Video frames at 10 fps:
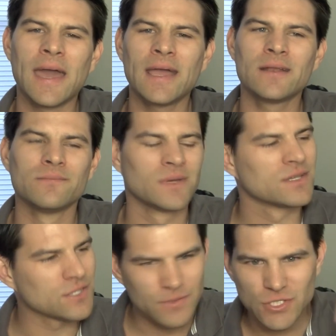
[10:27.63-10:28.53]
and
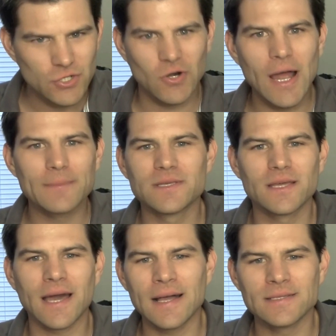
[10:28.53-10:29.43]
subscribe to
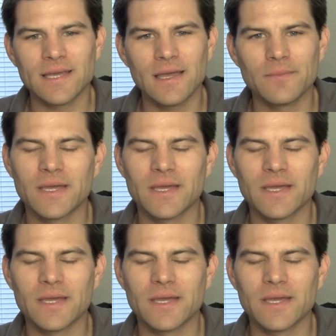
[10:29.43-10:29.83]
the content,